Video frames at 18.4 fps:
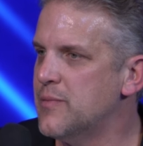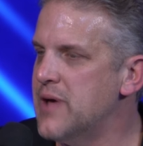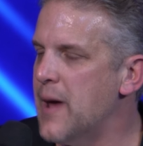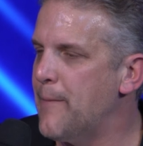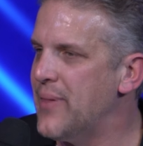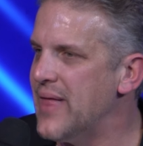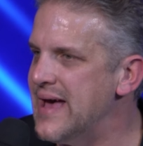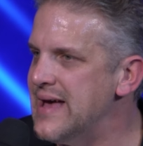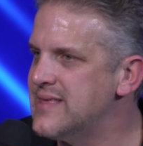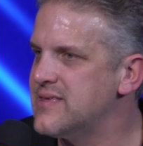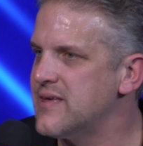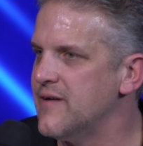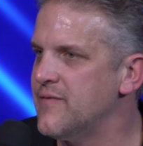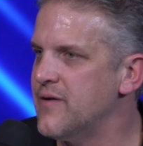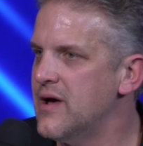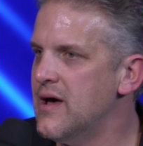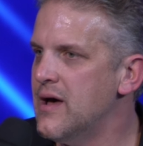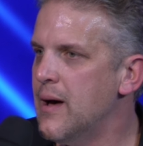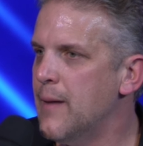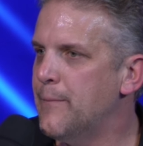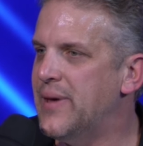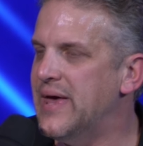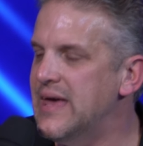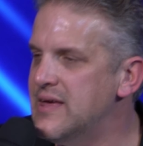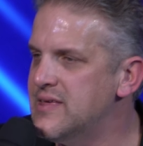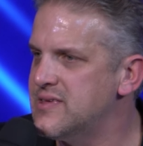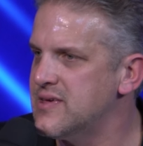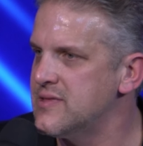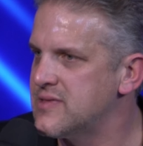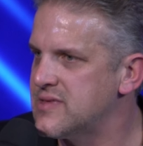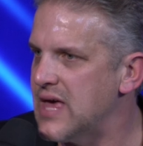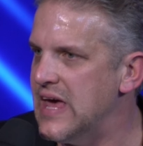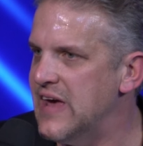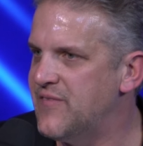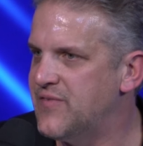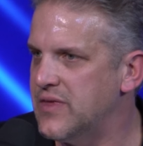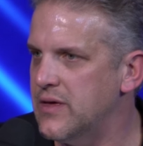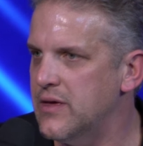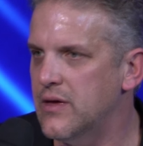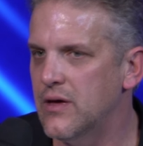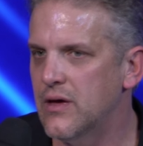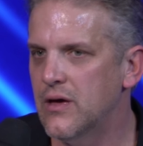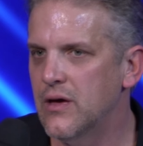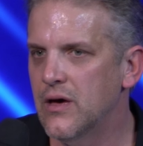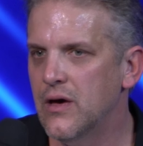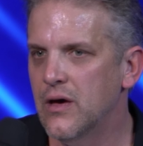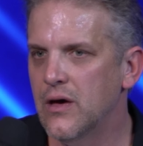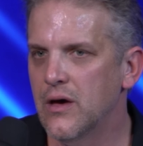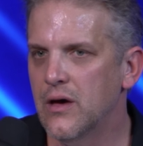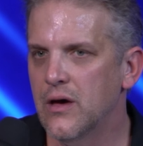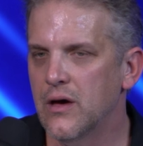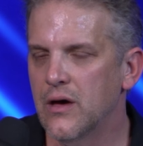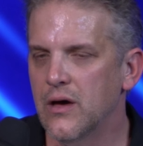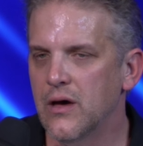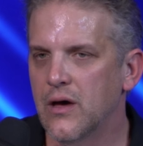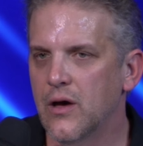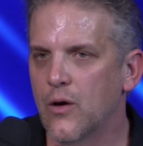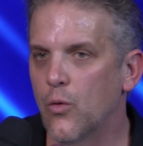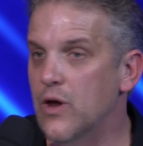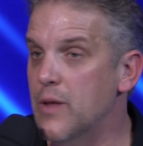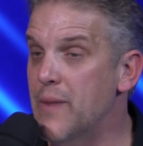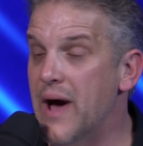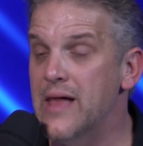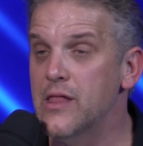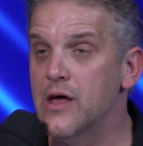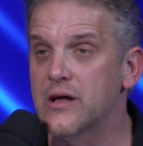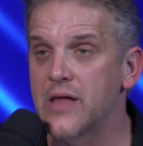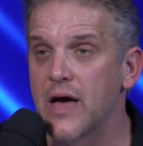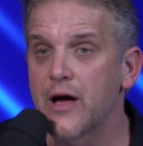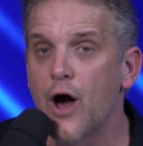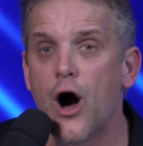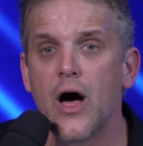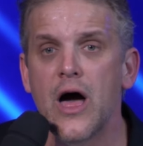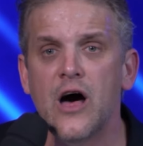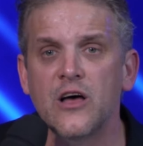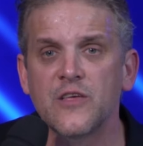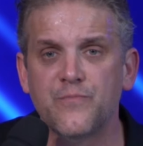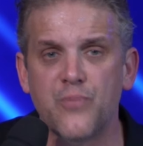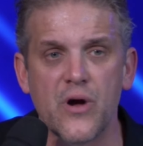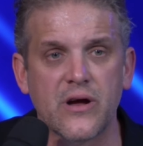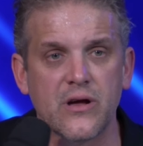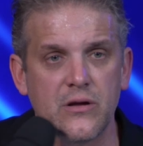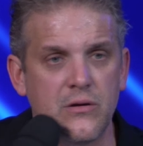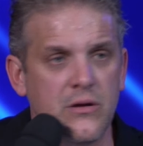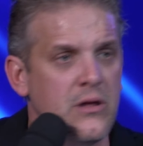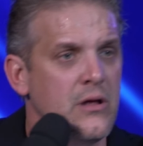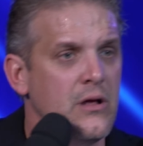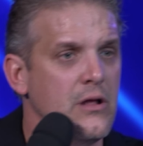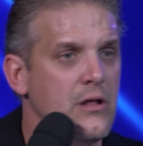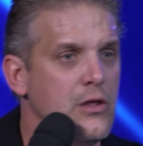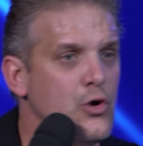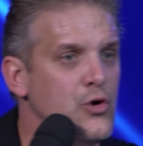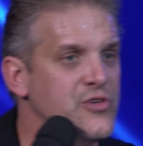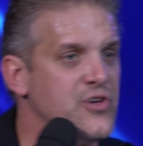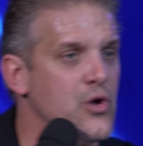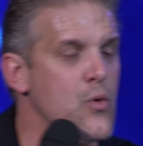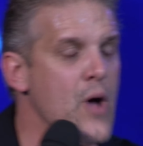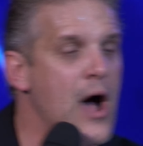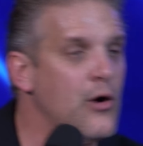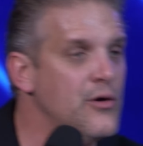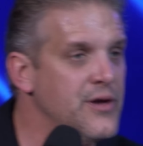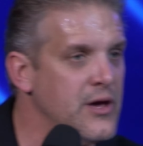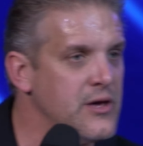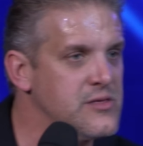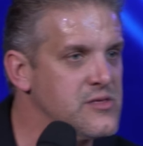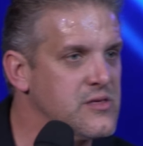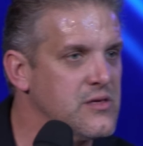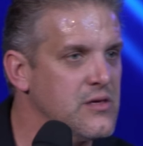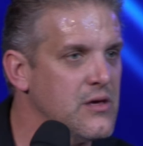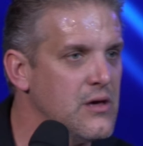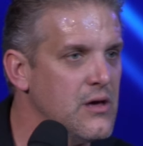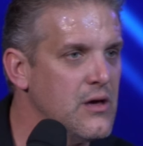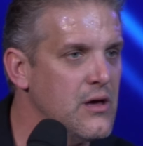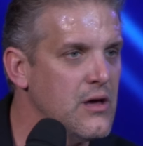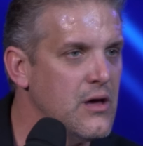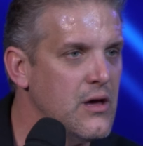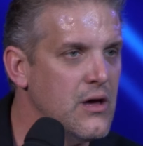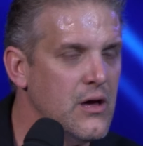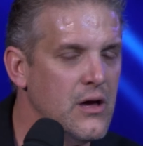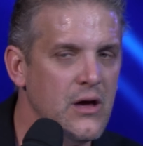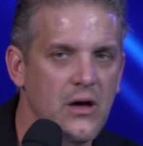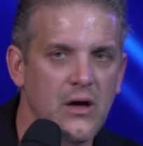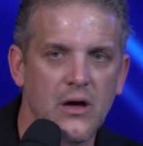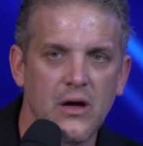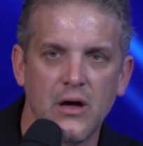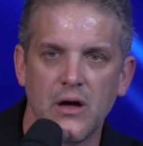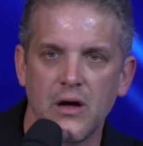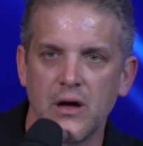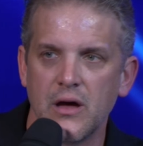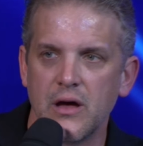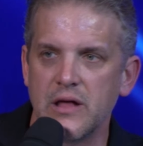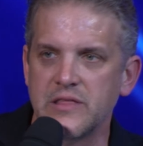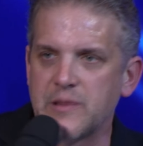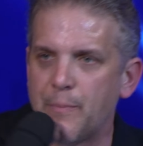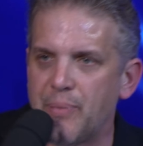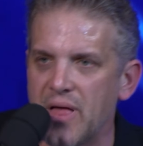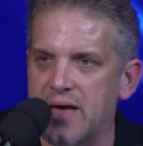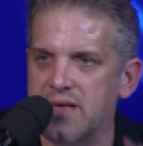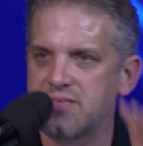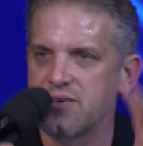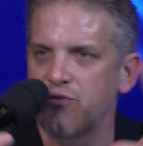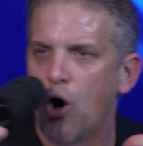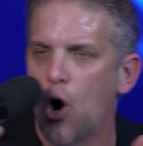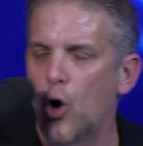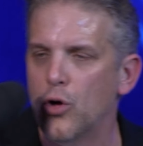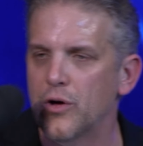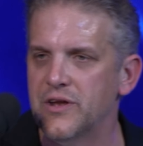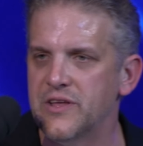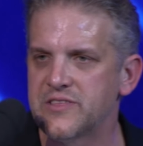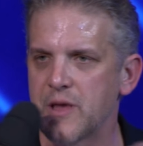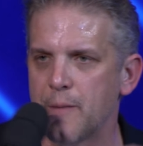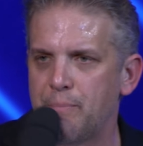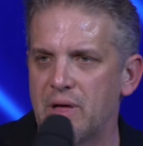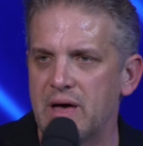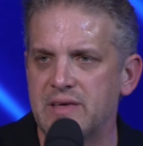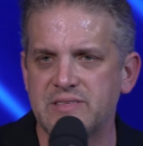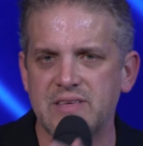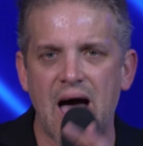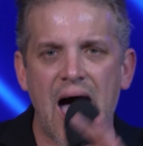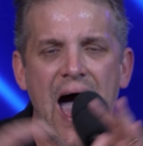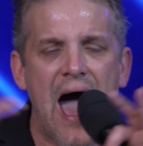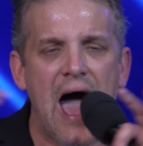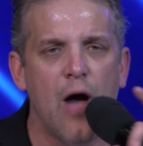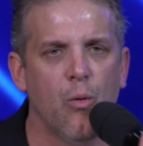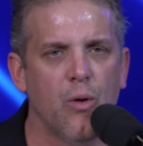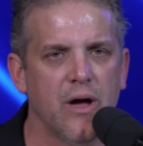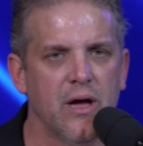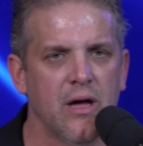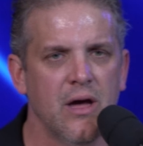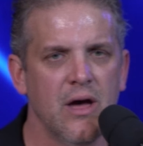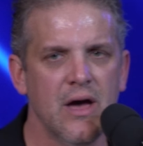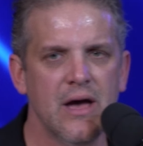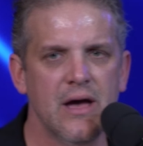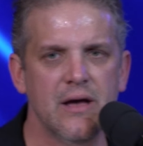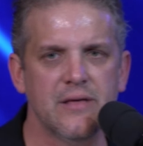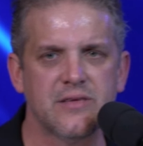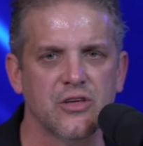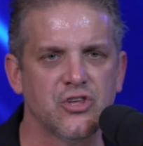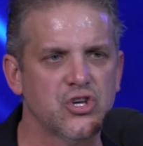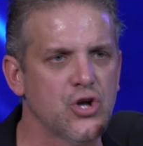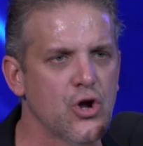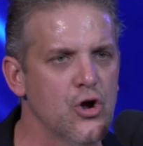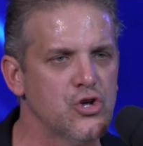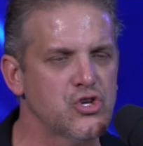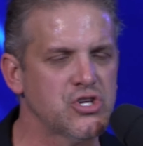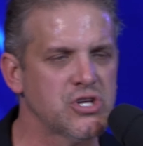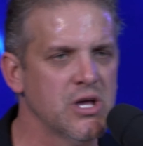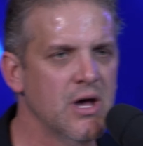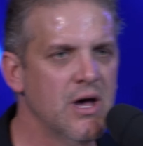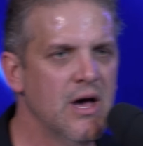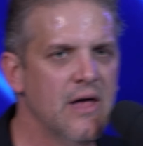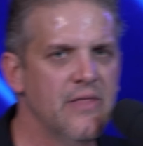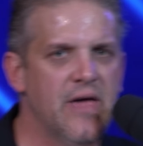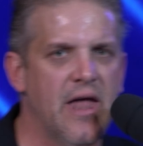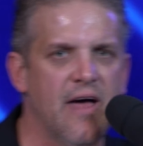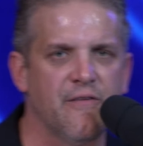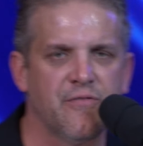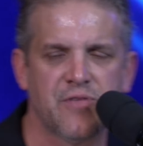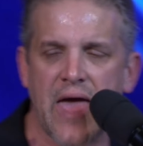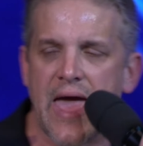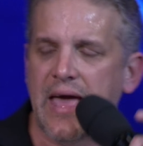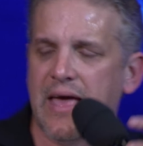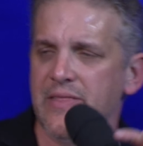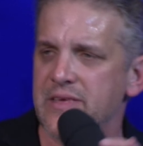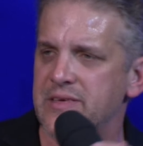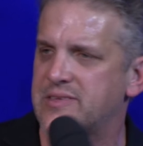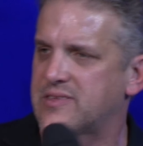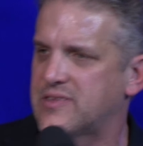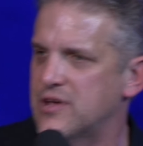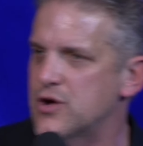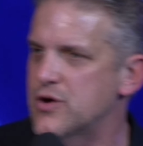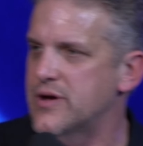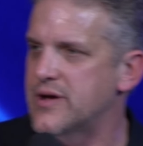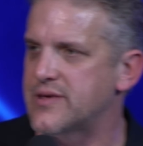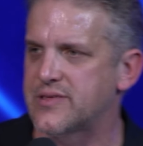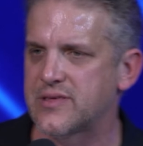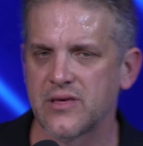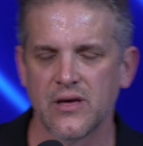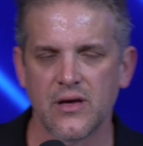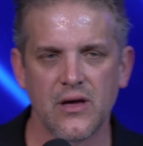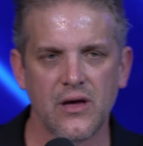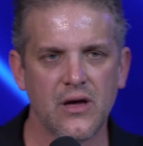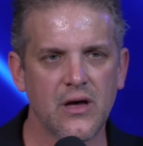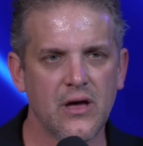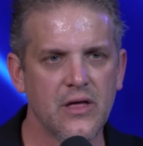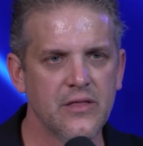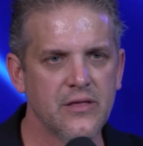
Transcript: it's going to be a place of peace and safety when it might look like all hell's breaking loose around us. It's a place of holiness, a place of highway. It's a church that have taken this serious.